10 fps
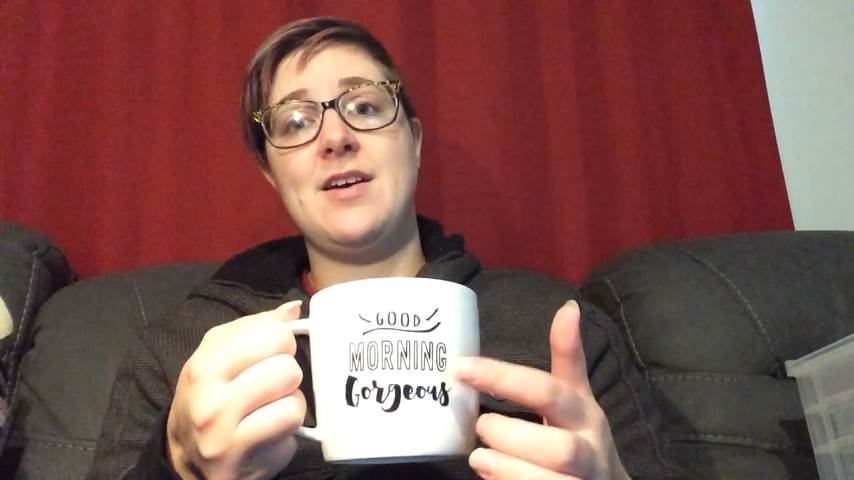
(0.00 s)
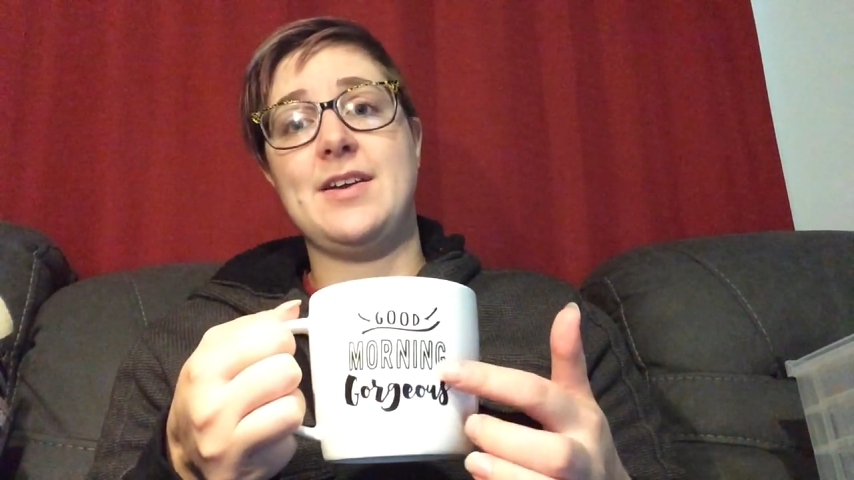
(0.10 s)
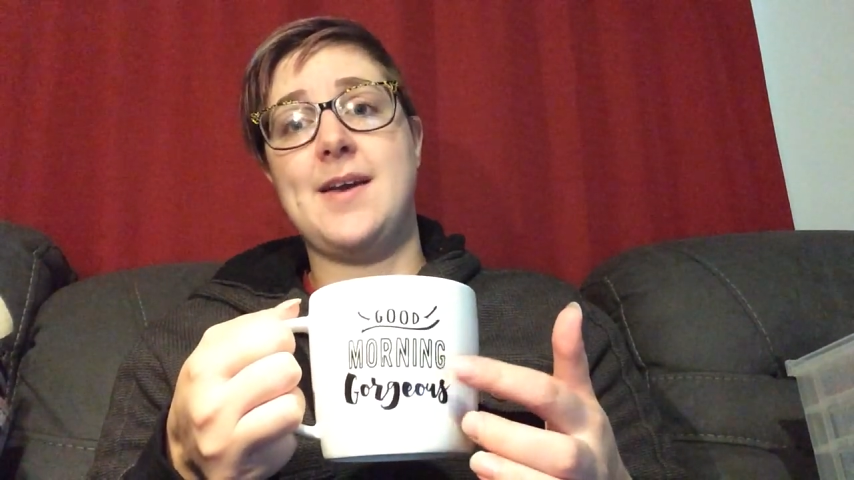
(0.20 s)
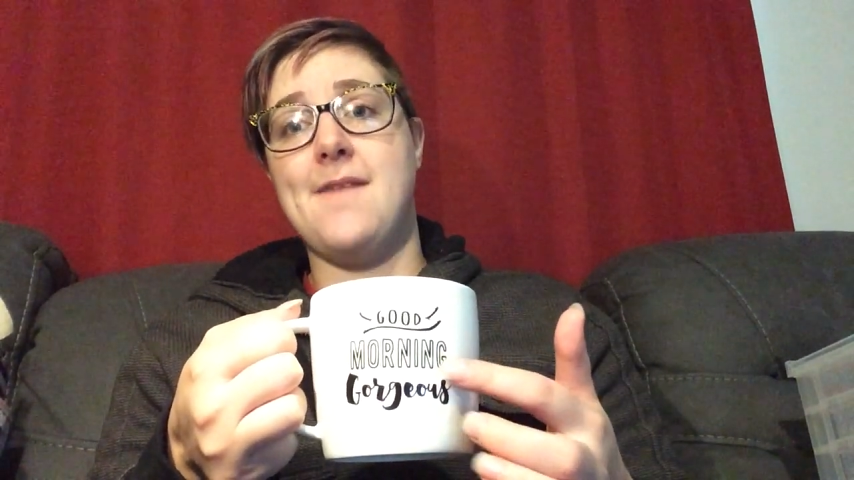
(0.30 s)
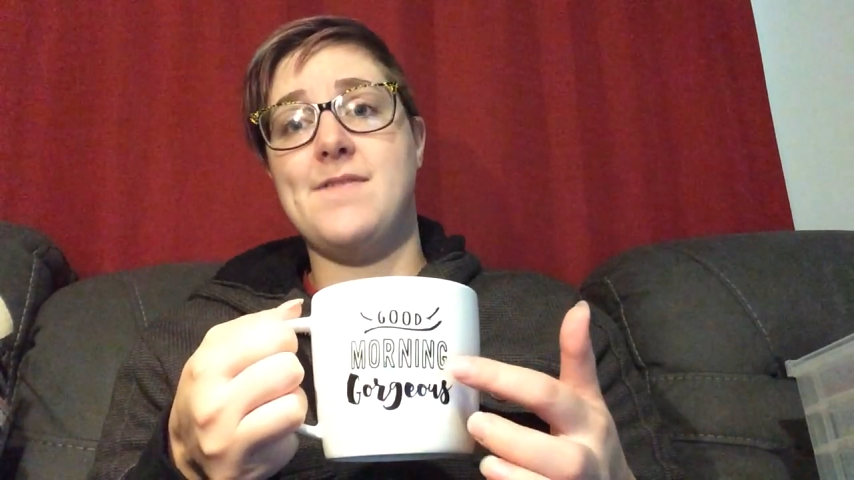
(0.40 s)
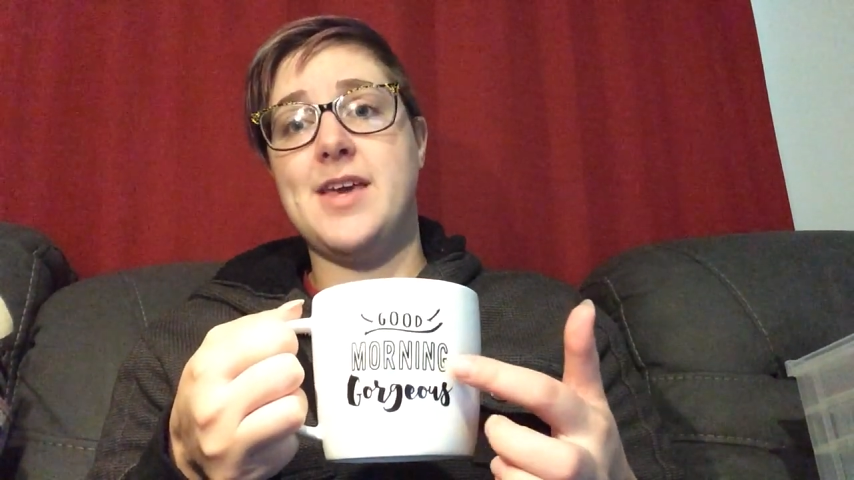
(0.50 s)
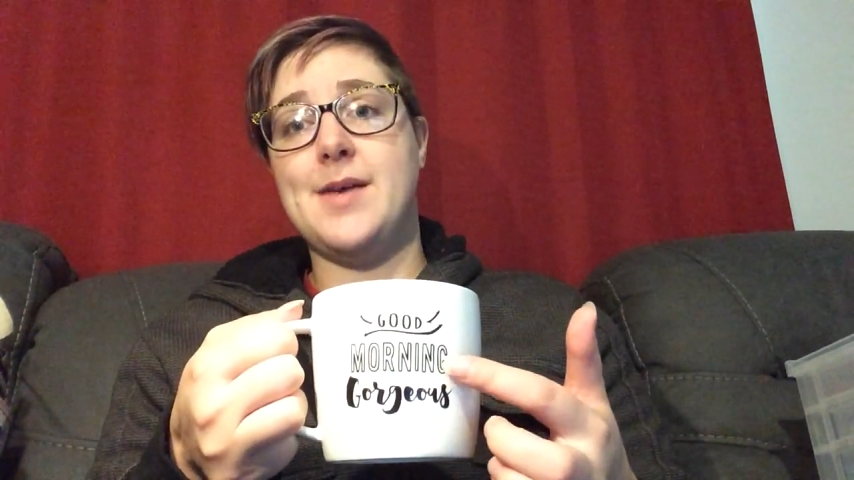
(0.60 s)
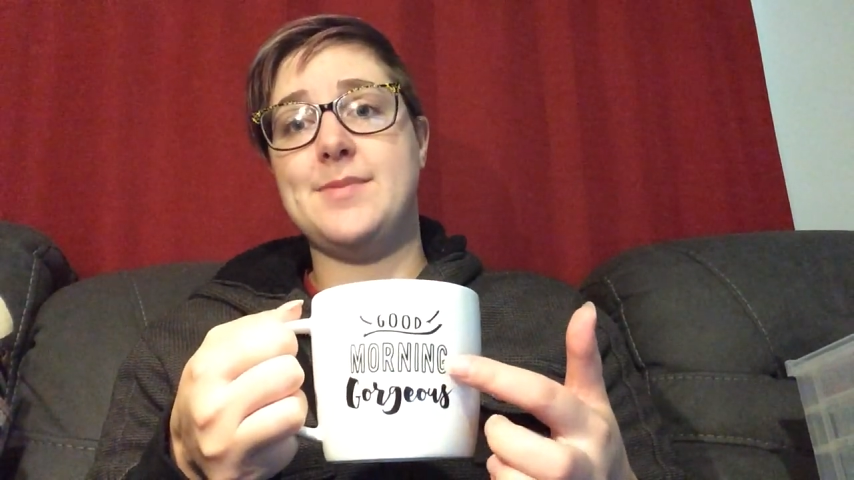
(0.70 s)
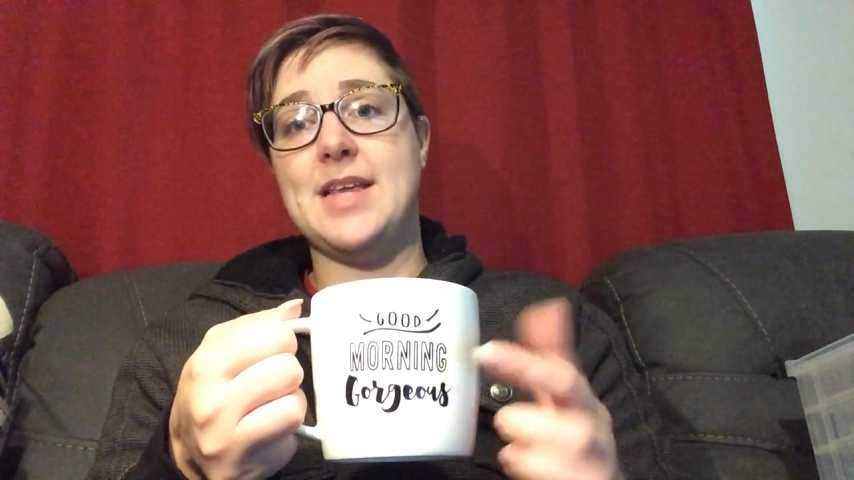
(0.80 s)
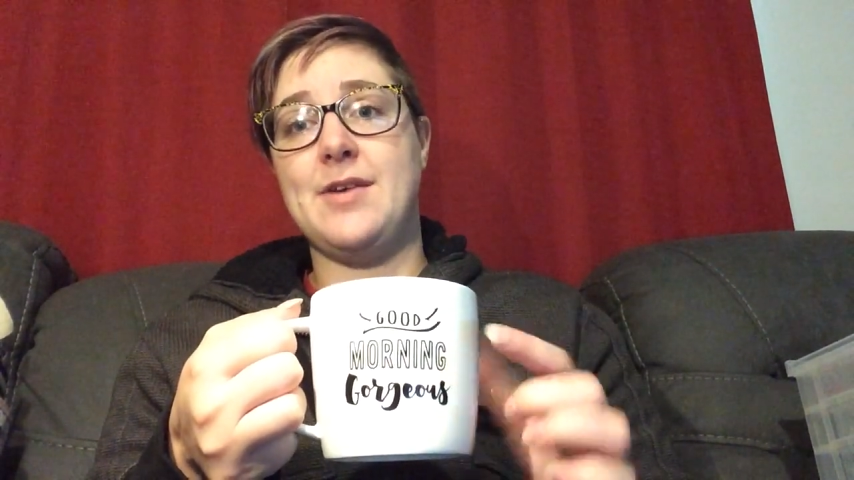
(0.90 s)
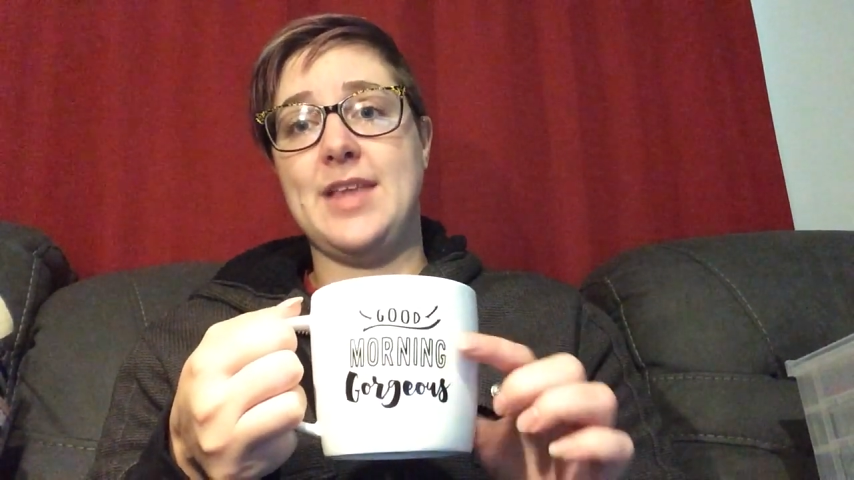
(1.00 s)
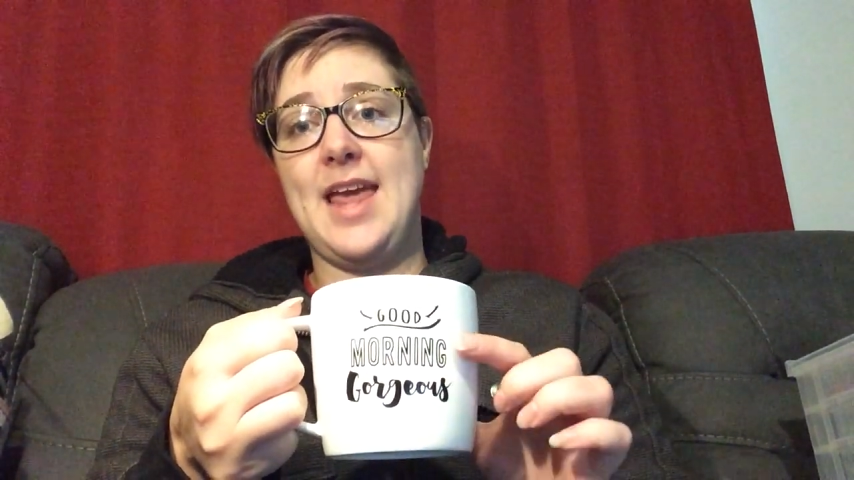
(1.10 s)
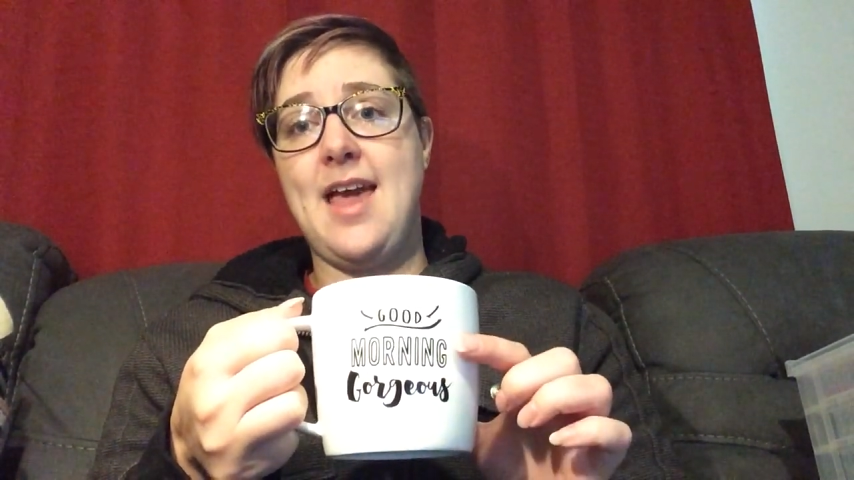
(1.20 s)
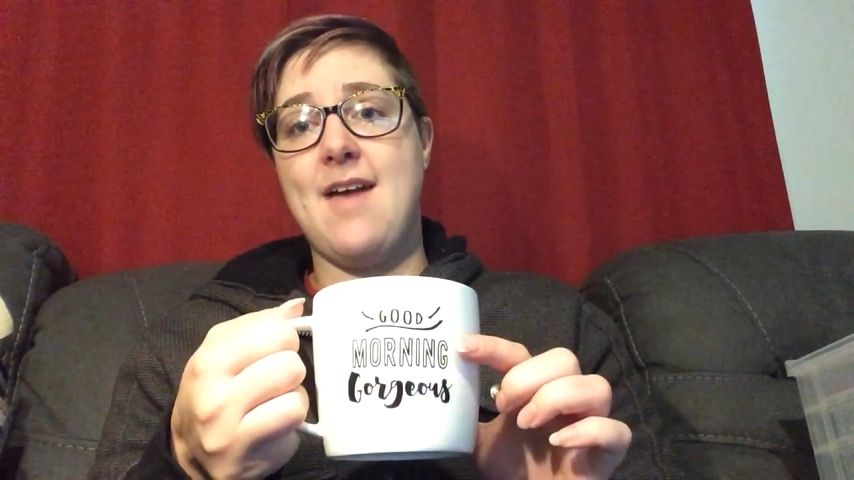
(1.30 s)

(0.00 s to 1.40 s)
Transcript: on coffee cups that only